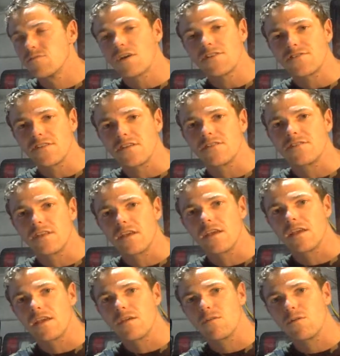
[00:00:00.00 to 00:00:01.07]
Race series. Yeah,
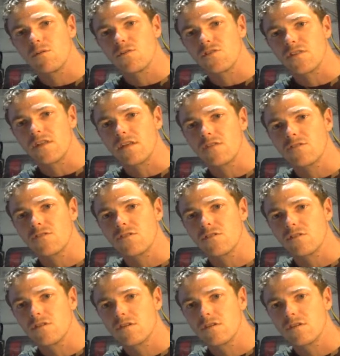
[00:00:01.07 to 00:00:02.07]
we were watching that. It was cool.